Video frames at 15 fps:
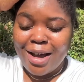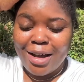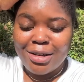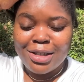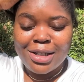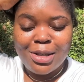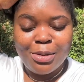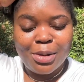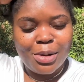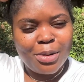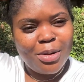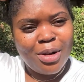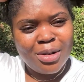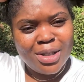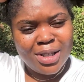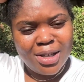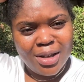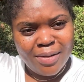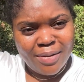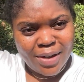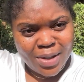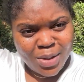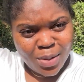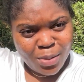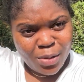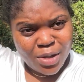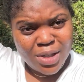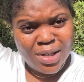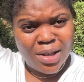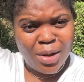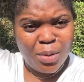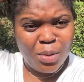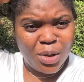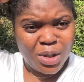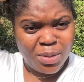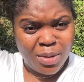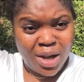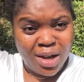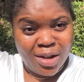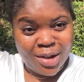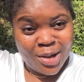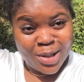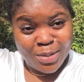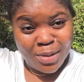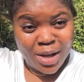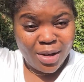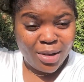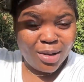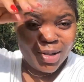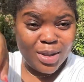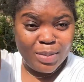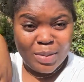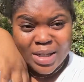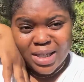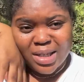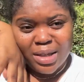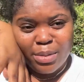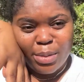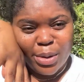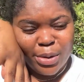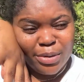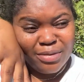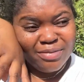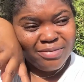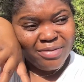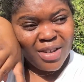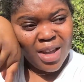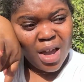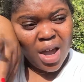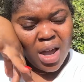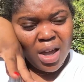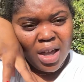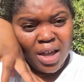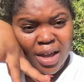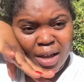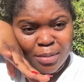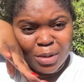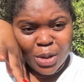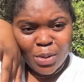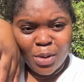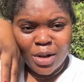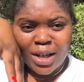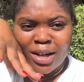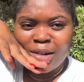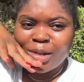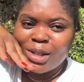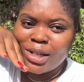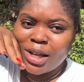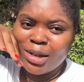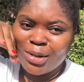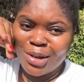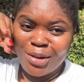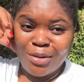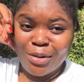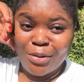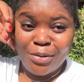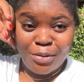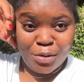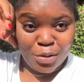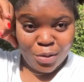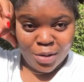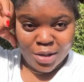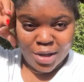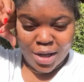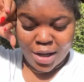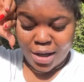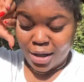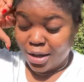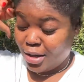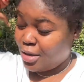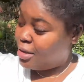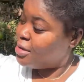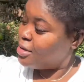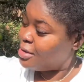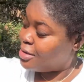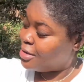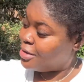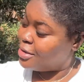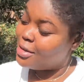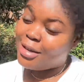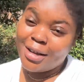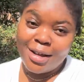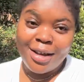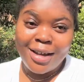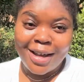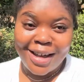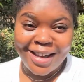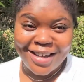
I honestly want to go out today, find somewhere to like wash my hair because my hair looks messy. But yeah, I'm just walking outside looking for fruits that I can eat, I